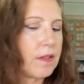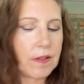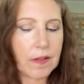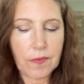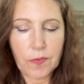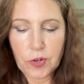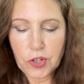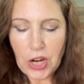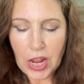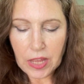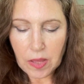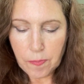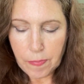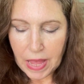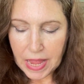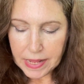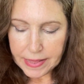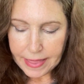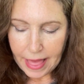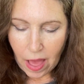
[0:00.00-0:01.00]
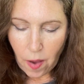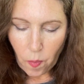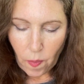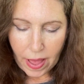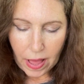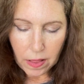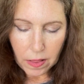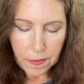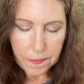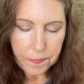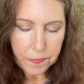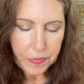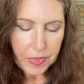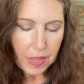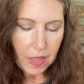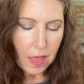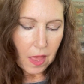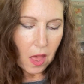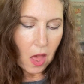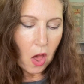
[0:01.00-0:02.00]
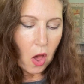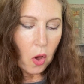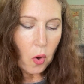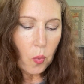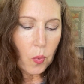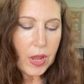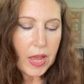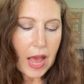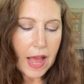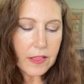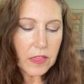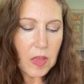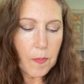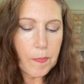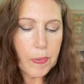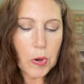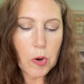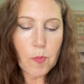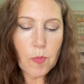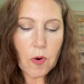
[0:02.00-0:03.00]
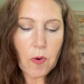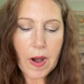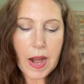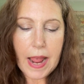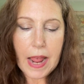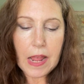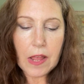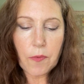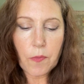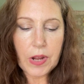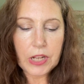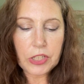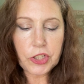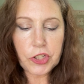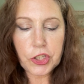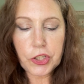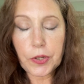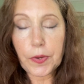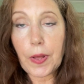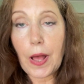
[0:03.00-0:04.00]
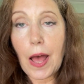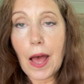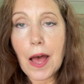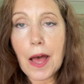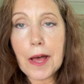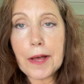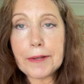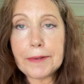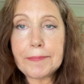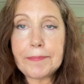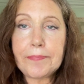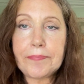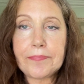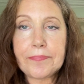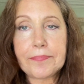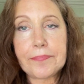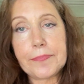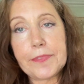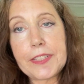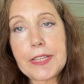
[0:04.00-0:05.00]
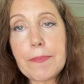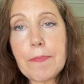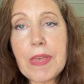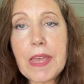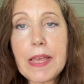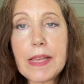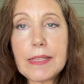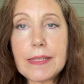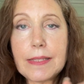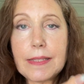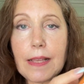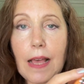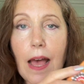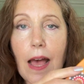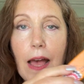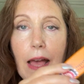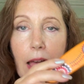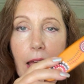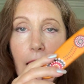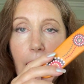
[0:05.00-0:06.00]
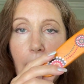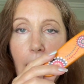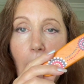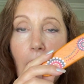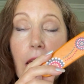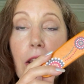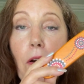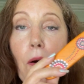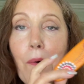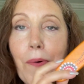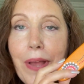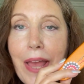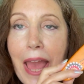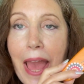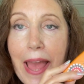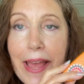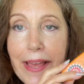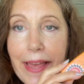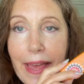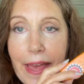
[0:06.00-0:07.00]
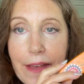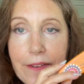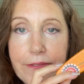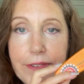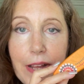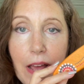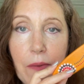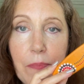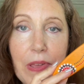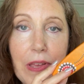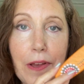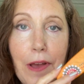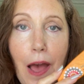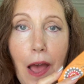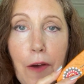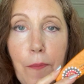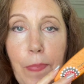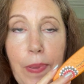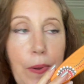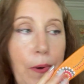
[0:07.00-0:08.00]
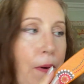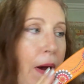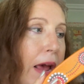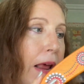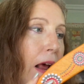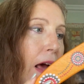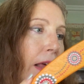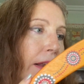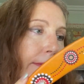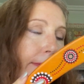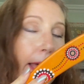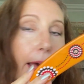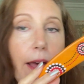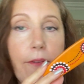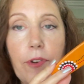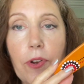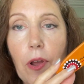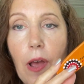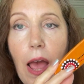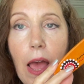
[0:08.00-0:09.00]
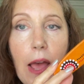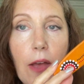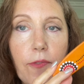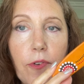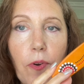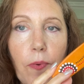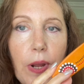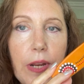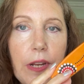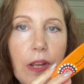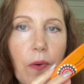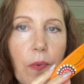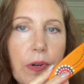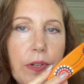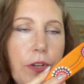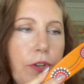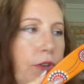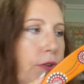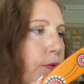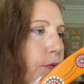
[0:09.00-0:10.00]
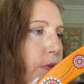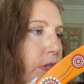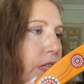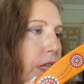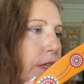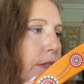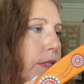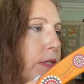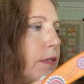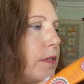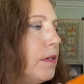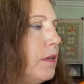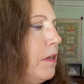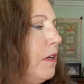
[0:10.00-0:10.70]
Wish I can paint that well. We got the boomerang, which to me is an okay gift. I'll be quite honest. I have no idea what to do with this,